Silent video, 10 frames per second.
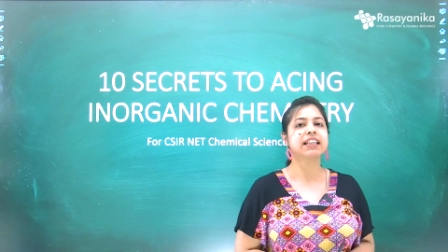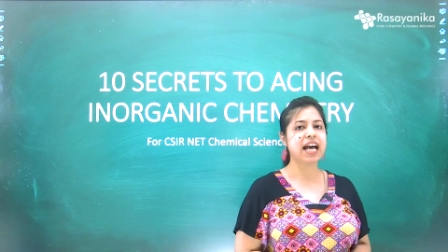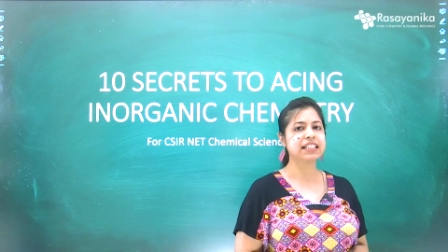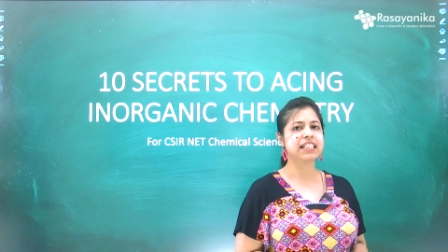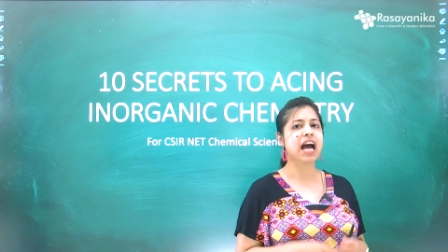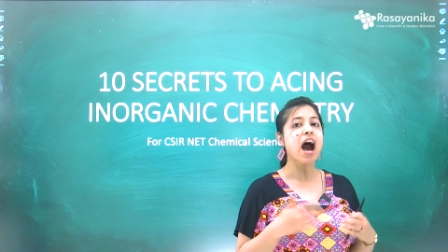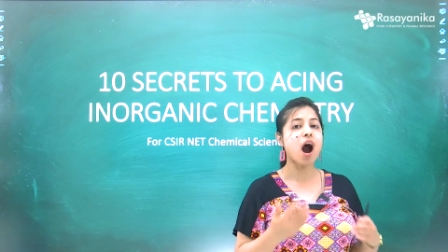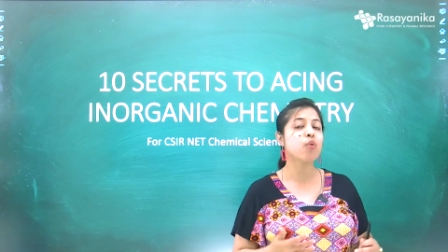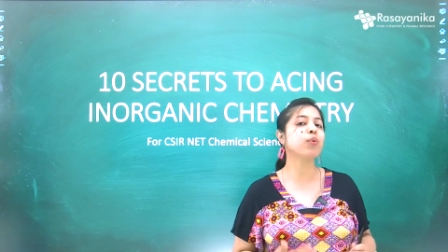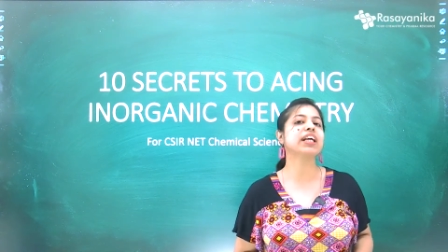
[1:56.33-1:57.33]
that
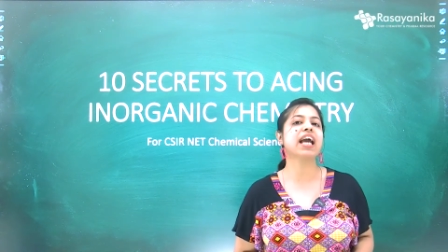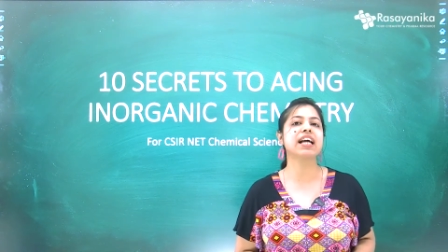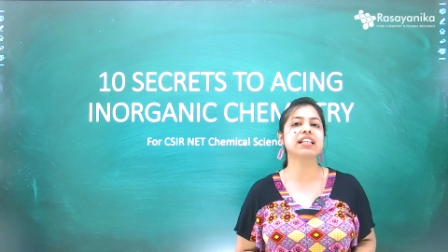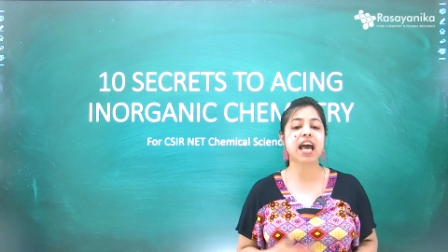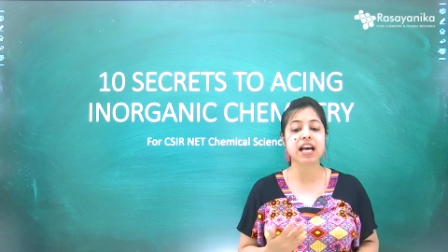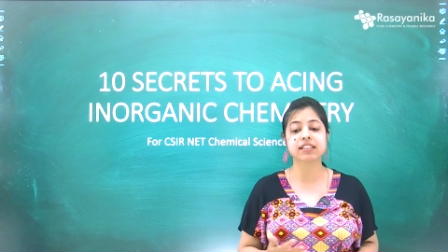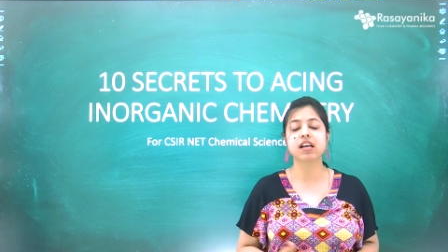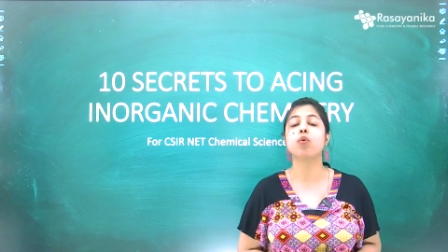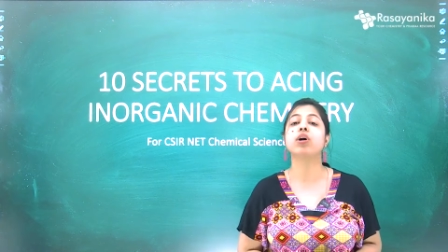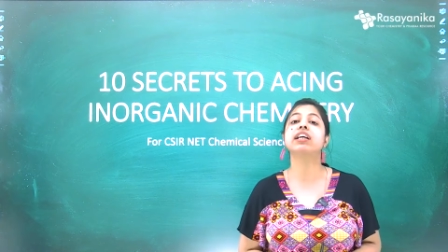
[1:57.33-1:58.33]
how we can
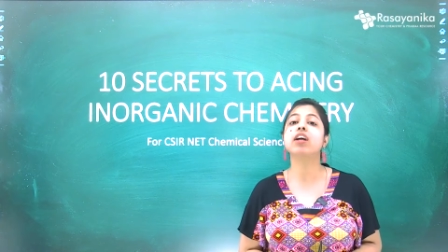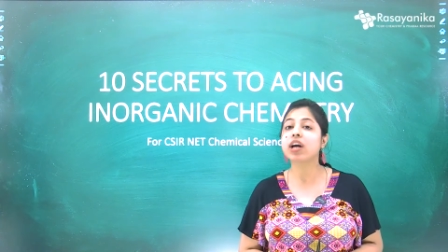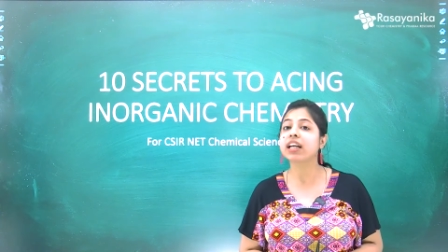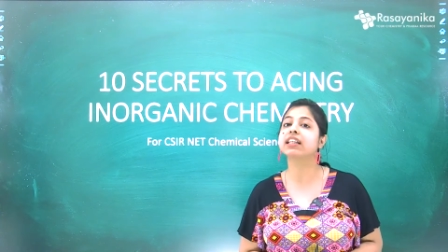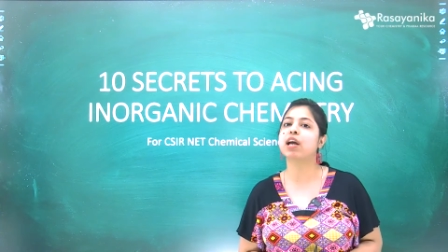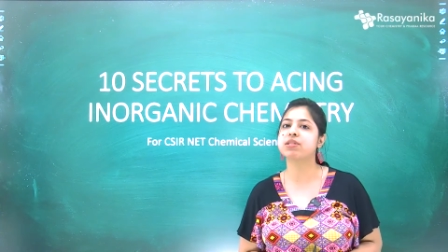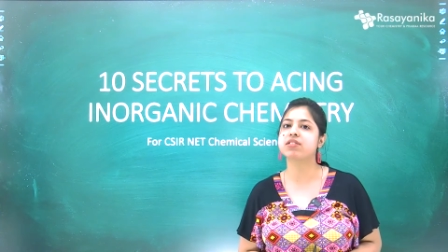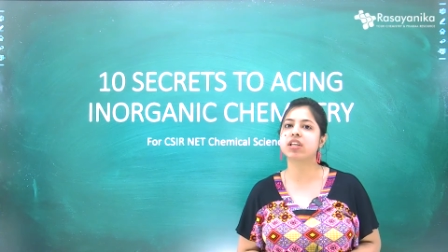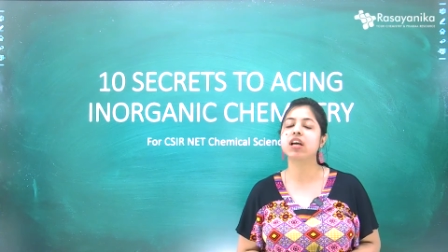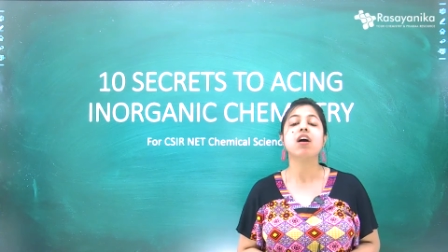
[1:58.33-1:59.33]
ask our inorganic
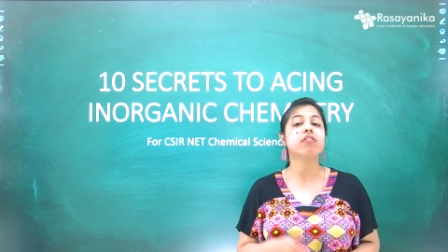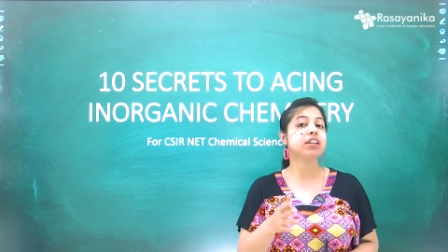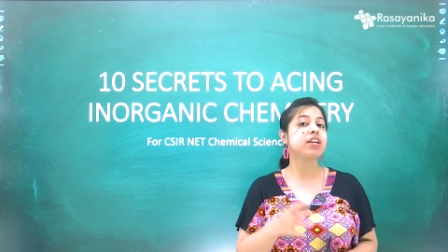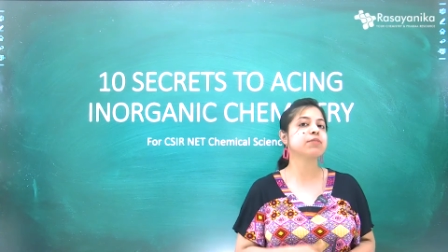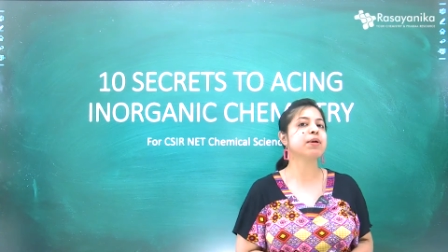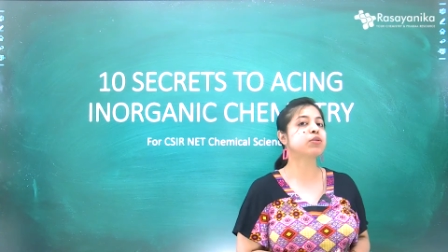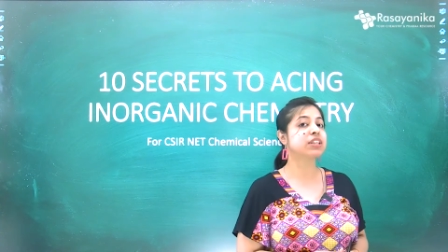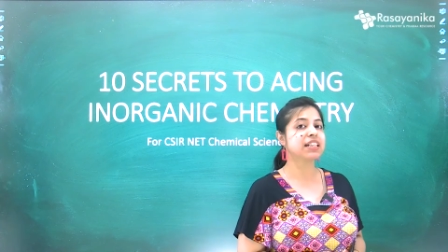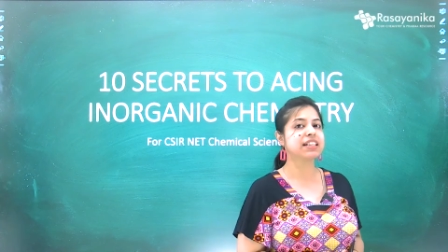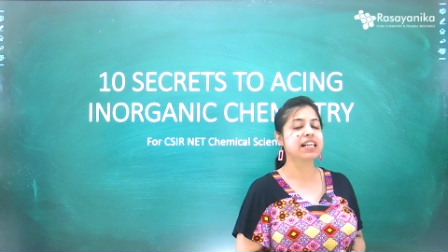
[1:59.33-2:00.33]
chemistry with respect to
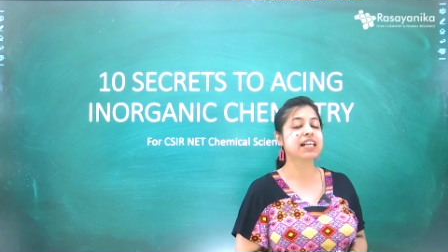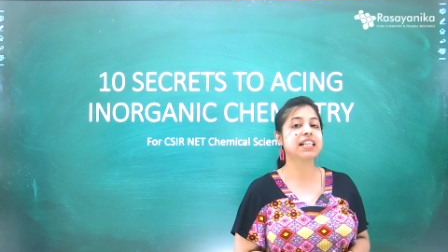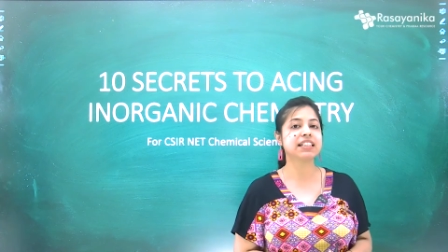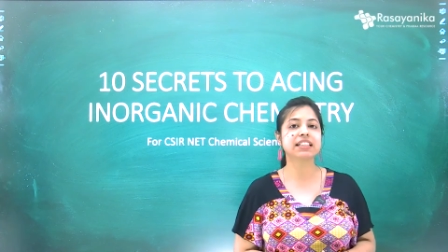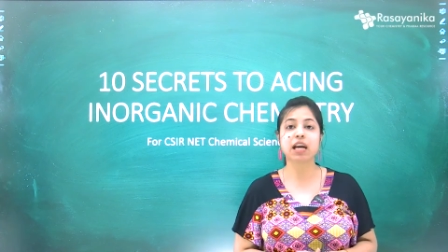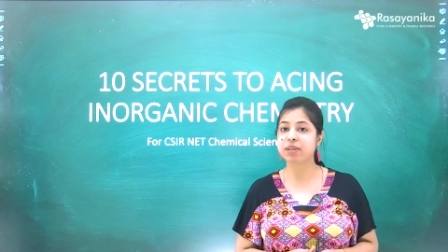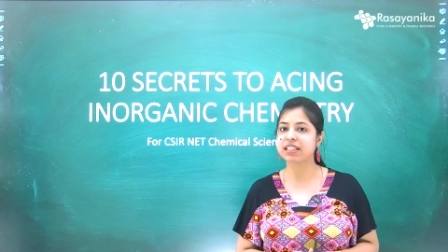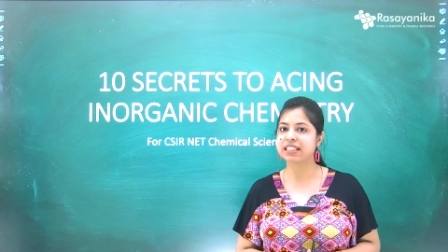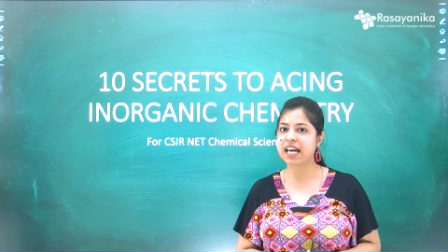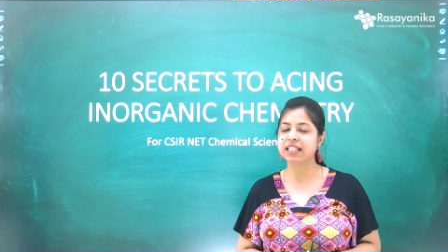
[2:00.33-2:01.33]
CSIR NET
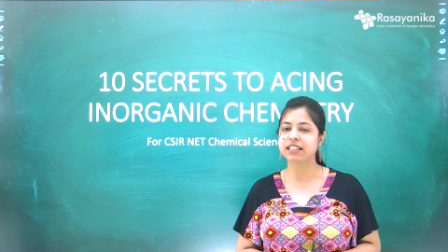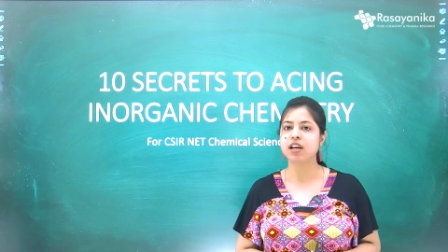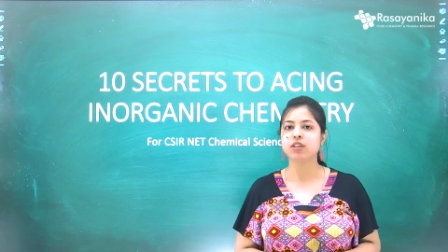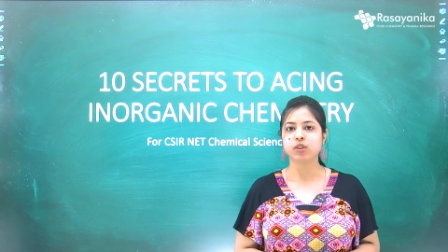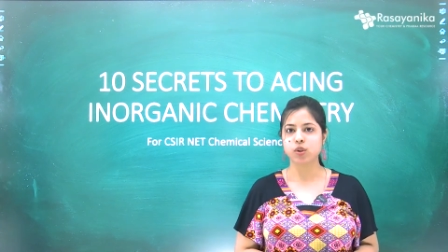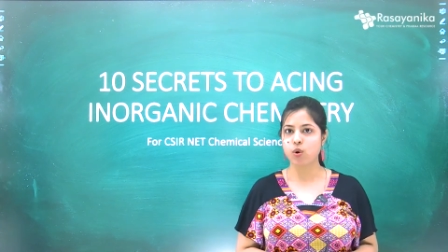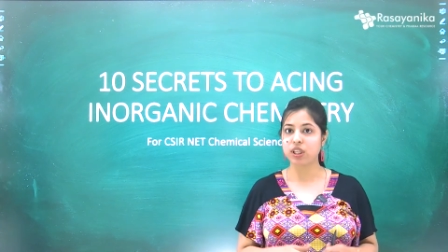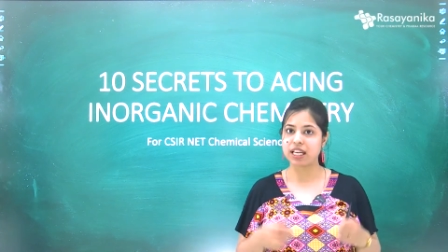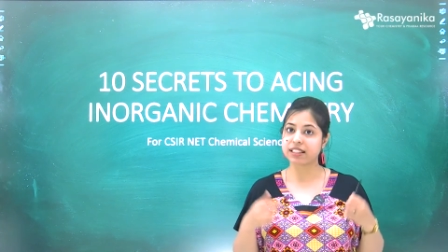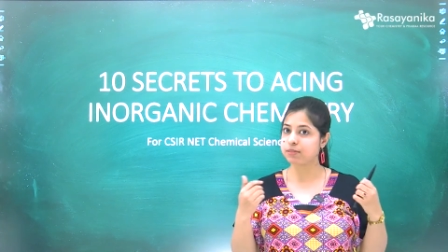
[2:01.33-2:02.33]
chemical science. So
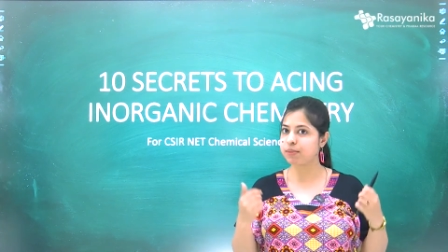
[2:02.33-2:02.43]
let's